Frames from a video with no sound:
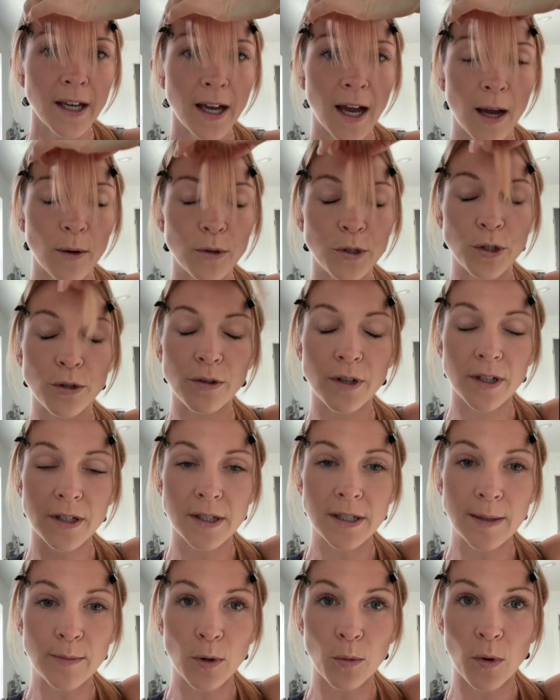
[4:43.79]
I would do this,
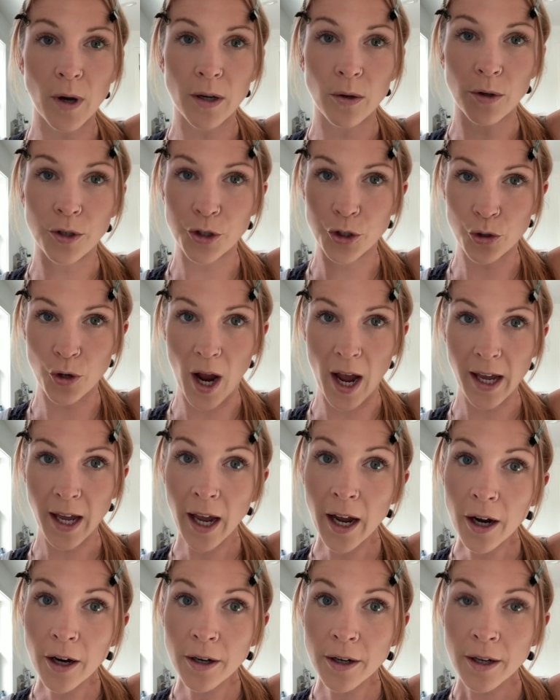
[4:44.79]
number 1, on dry
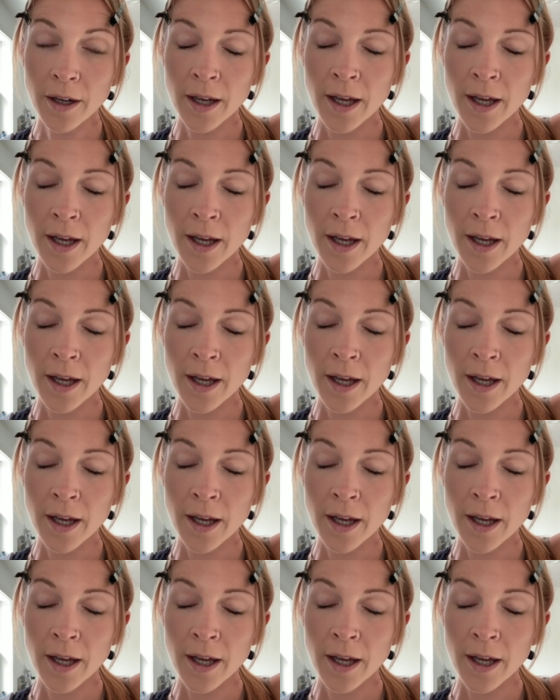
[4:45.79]
hair.